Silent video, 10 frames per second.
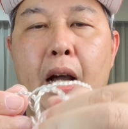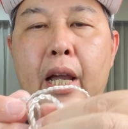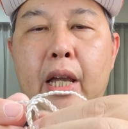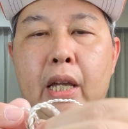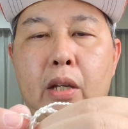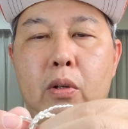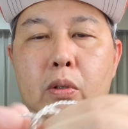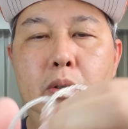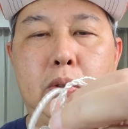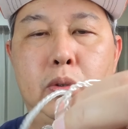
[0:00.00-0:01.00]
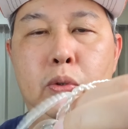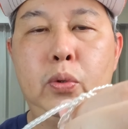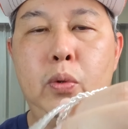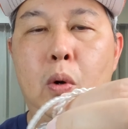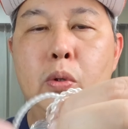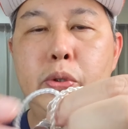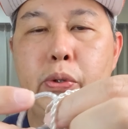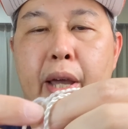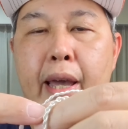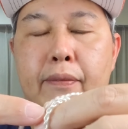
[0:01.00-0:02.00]
I do
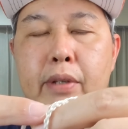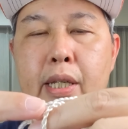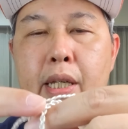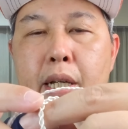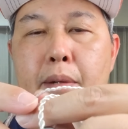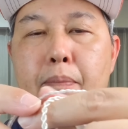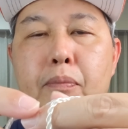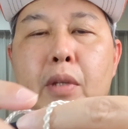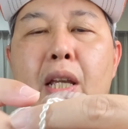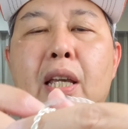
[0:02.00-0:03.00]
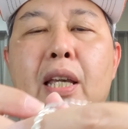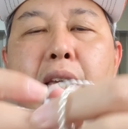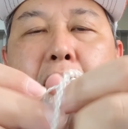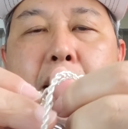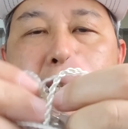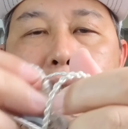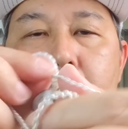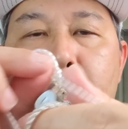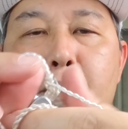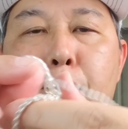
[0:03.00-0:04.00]
also have the
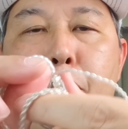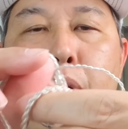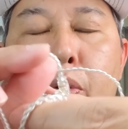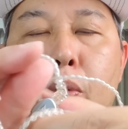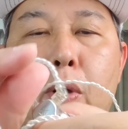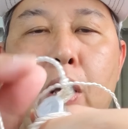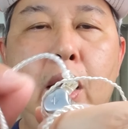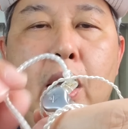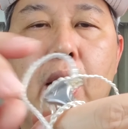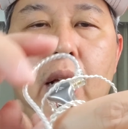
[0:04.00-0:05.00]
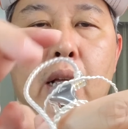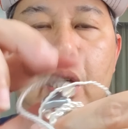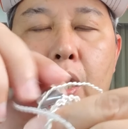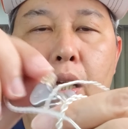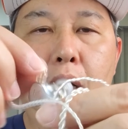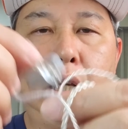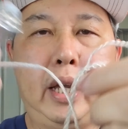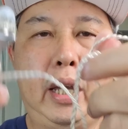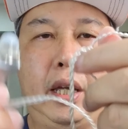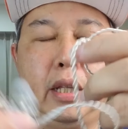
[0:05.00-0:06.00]
KS10 Pro
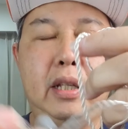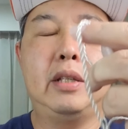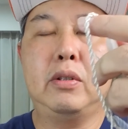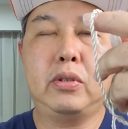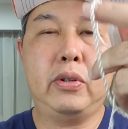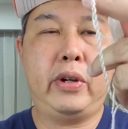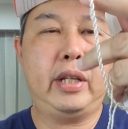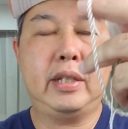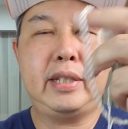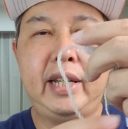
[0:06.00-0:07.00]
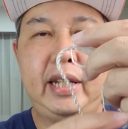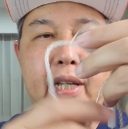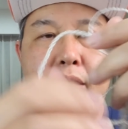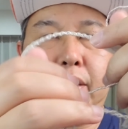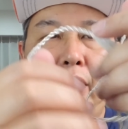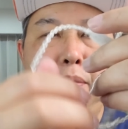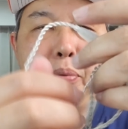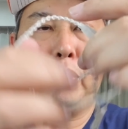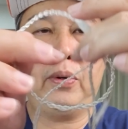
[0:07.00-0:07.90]
and the ZS10